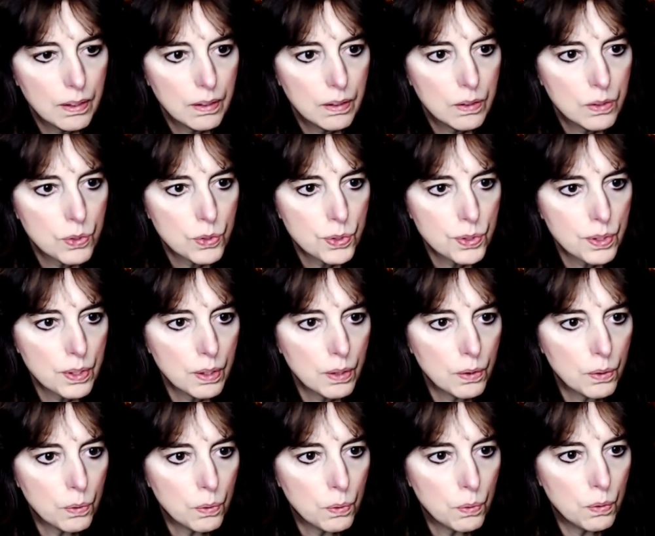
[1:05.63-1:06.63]

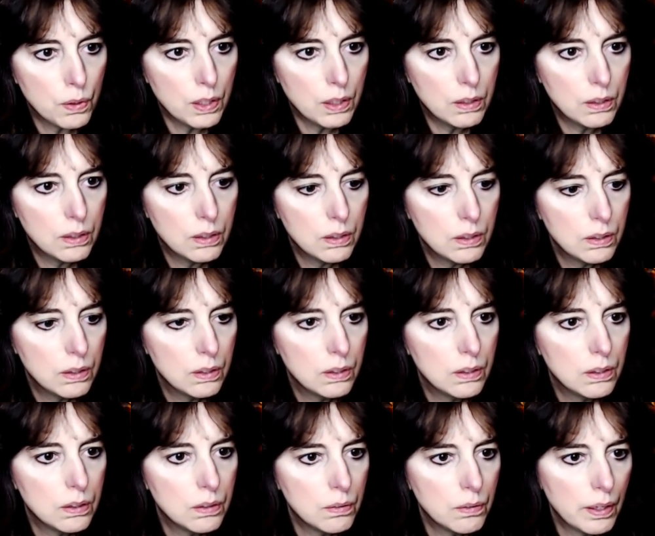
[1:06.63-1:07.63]
So,
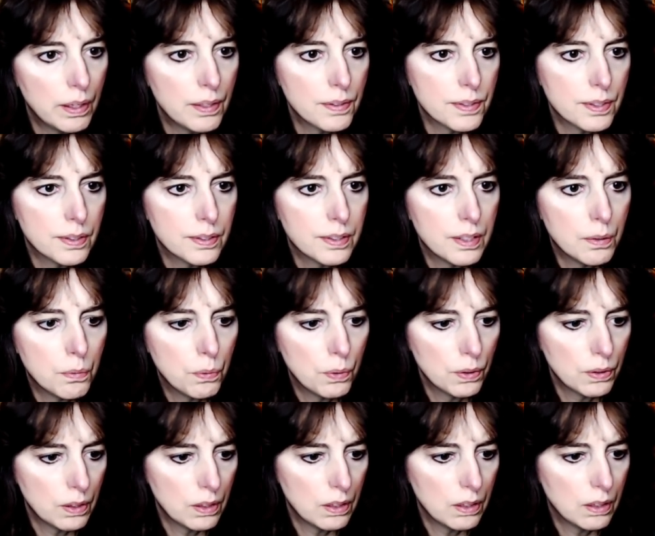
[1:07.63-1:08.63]
why is this not
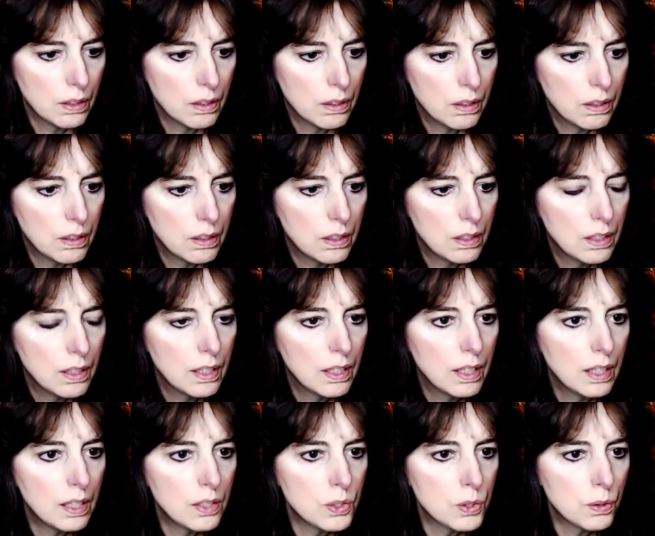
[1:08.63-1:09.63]
working?
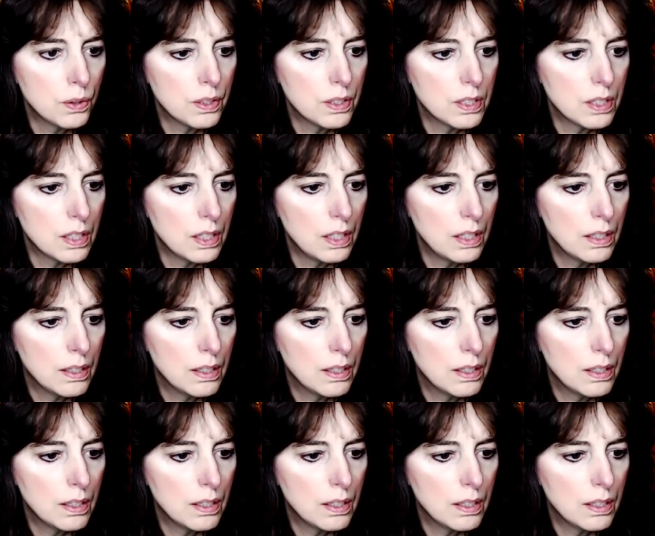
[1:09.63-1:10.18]
Hey, Julie T.